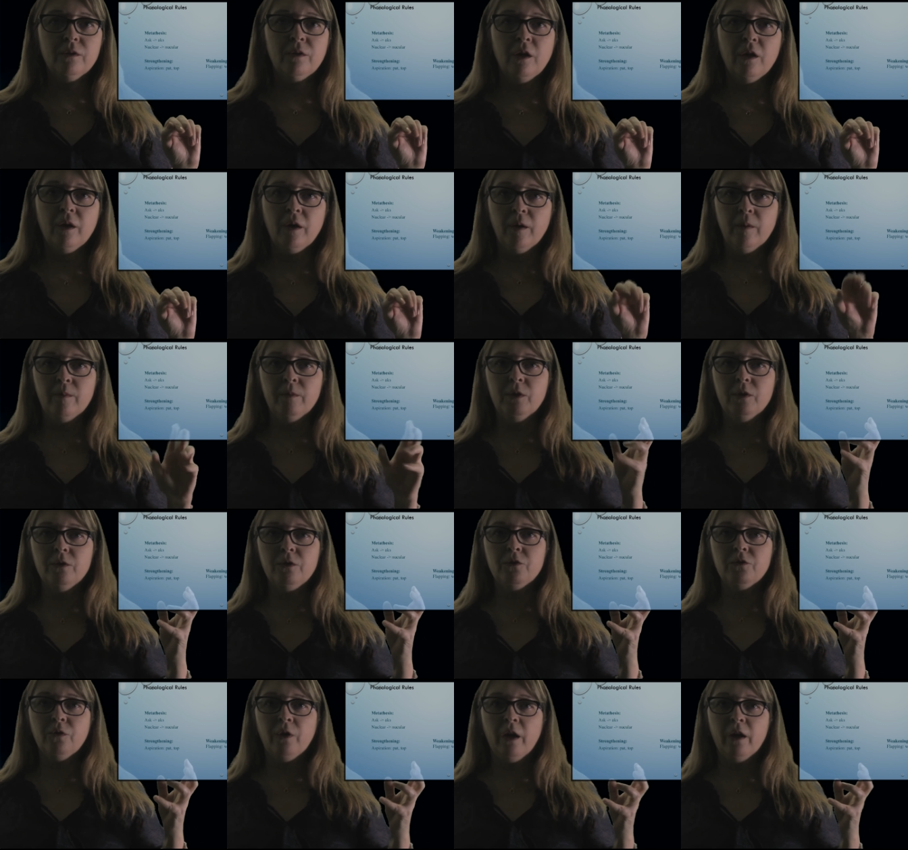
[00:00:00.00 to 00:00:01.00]
You
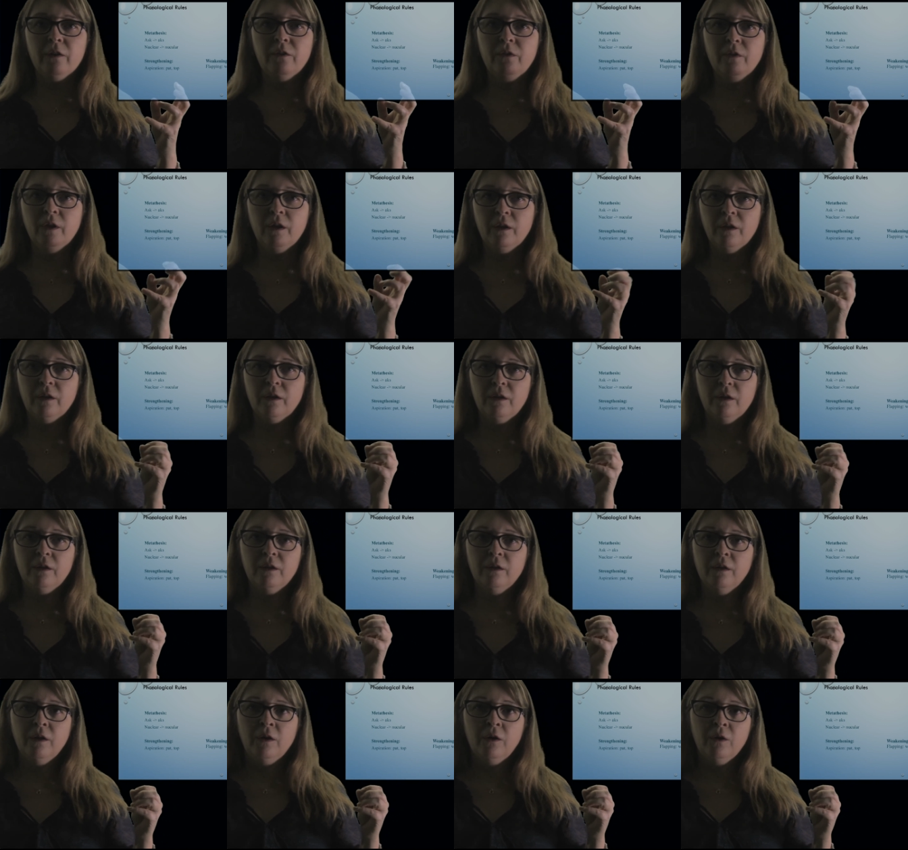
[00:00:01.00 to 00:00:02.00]
strengthen
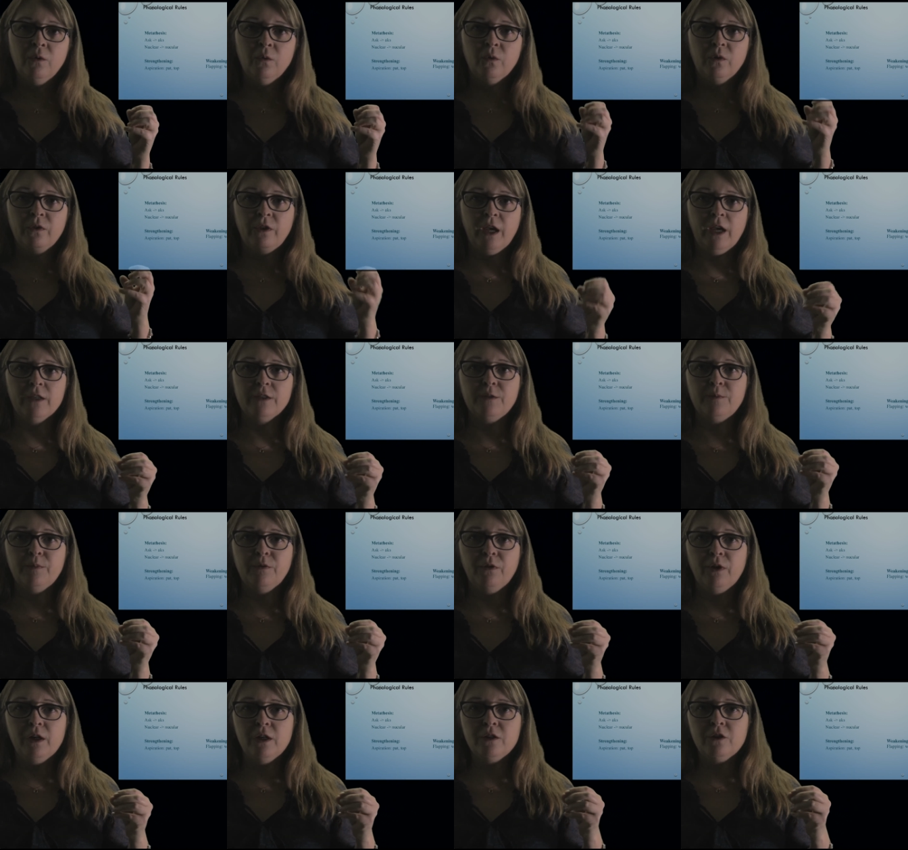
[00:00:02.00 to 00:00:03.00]
with
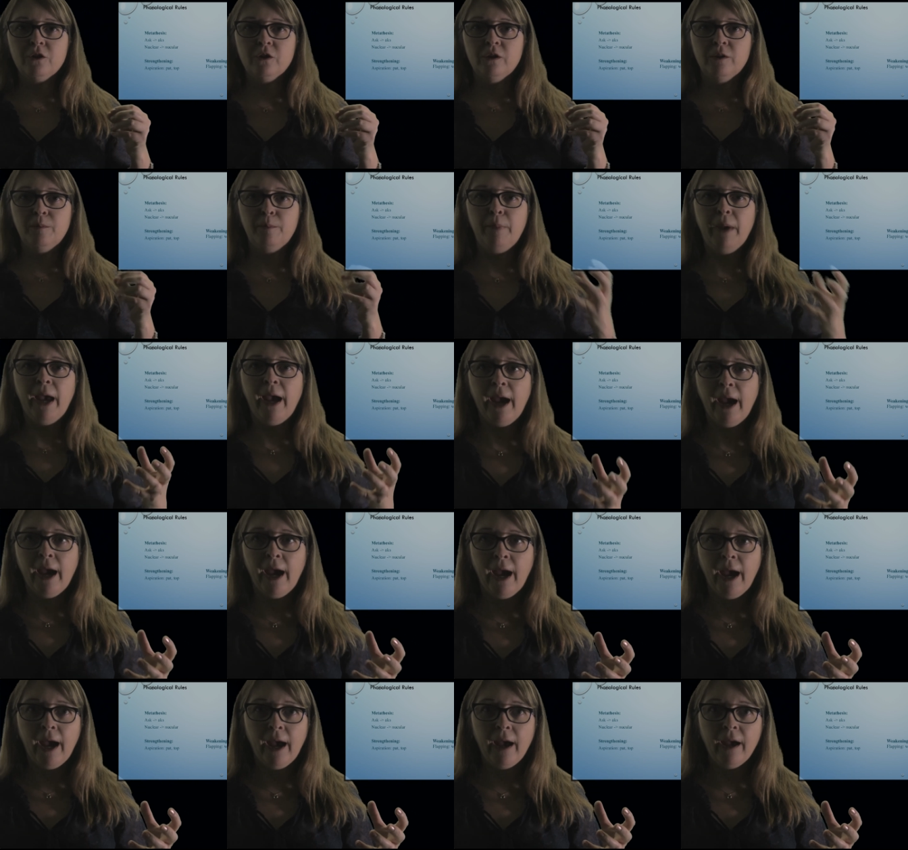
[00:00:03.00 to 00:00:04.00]
aspiration,
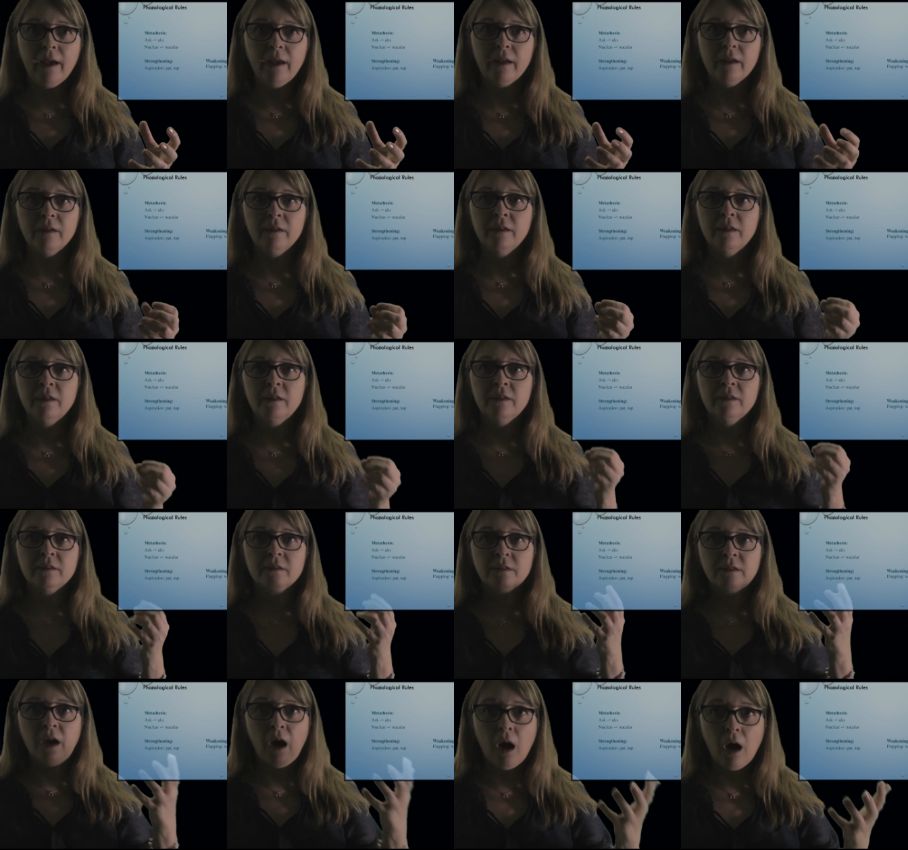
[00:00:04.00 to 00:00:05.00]
pat,
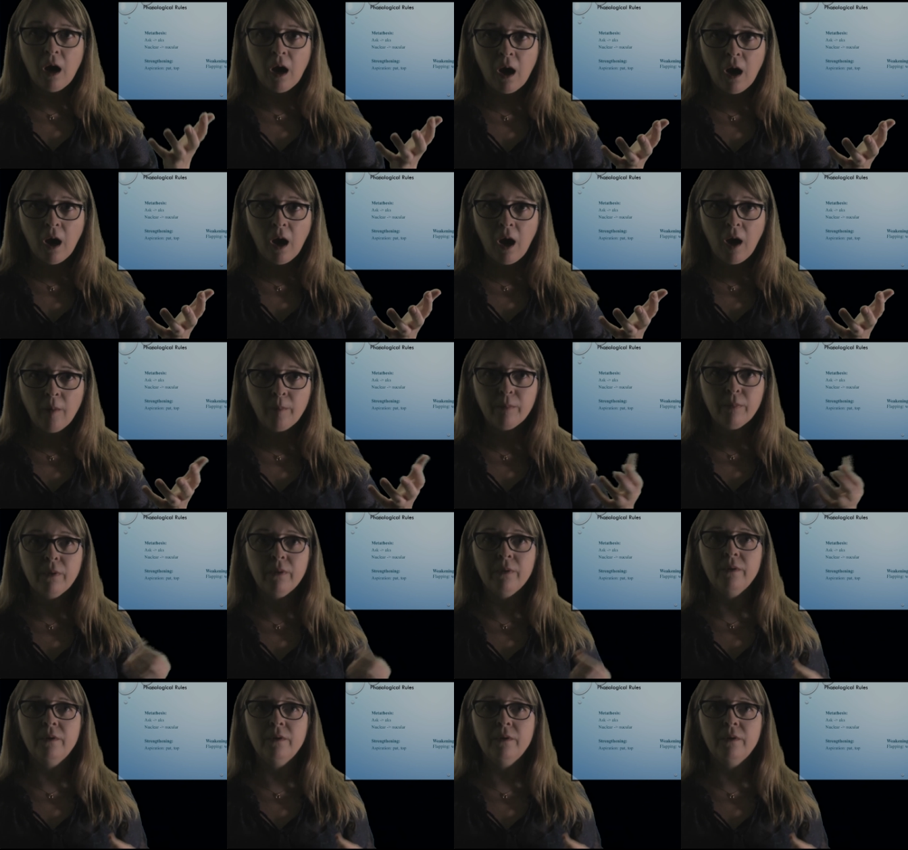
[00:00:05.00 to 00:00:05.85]
top.